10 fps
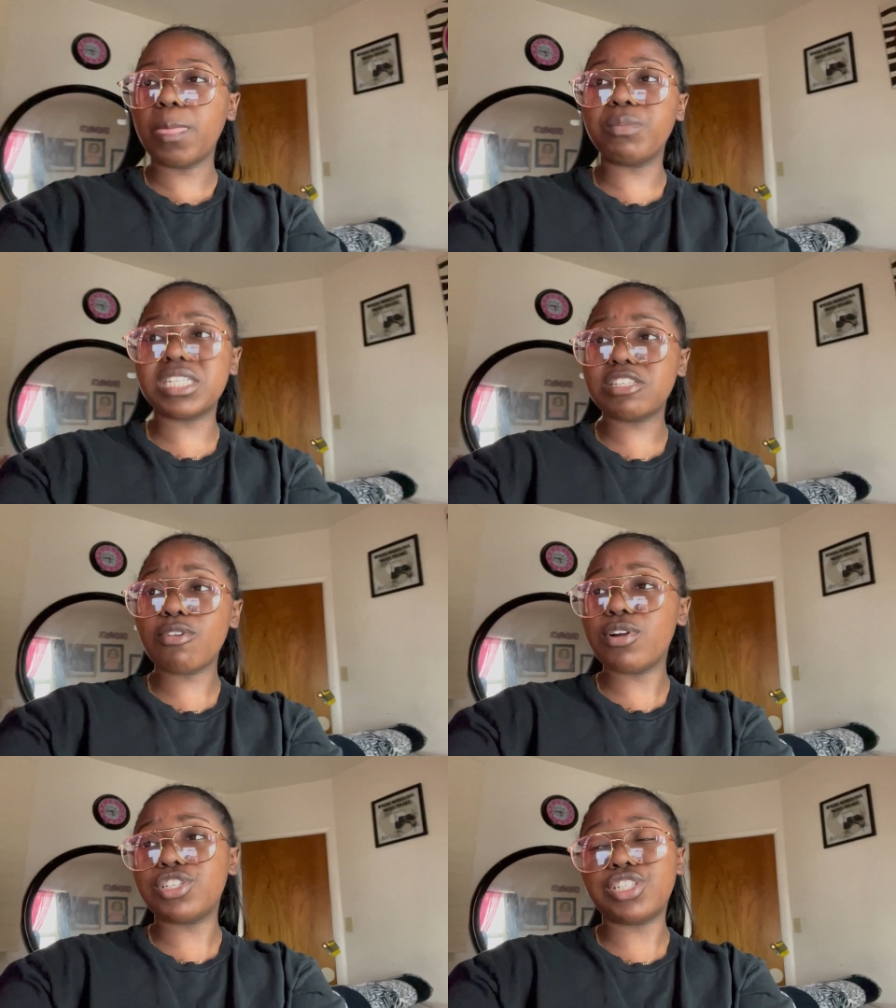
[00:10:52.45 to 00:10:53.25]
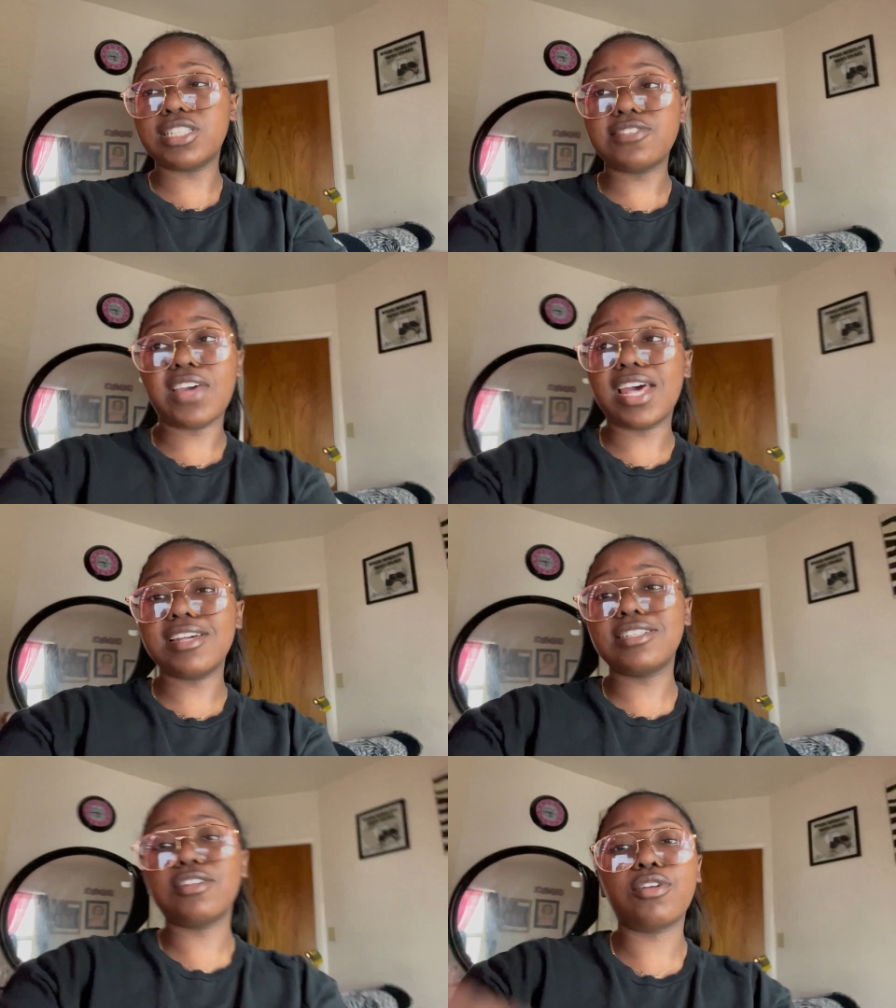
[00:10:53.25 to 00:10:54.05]
but it still works just as
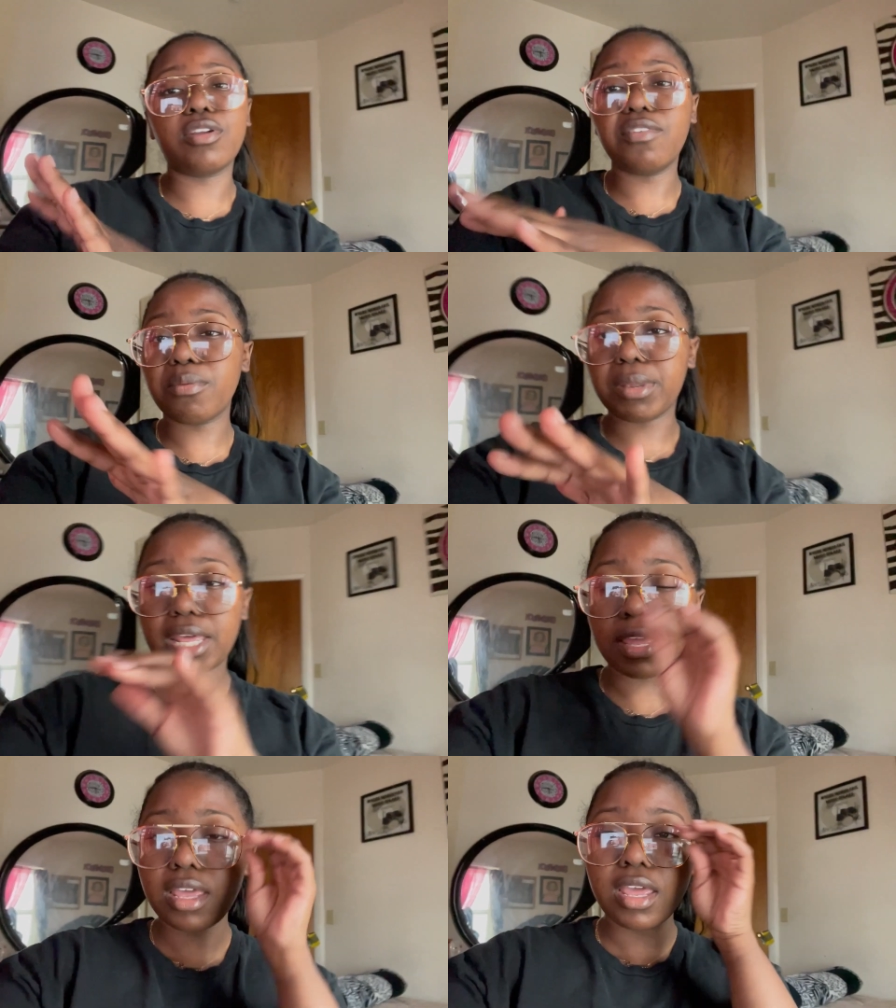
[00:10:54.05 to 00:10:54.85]
fast. So don't even play.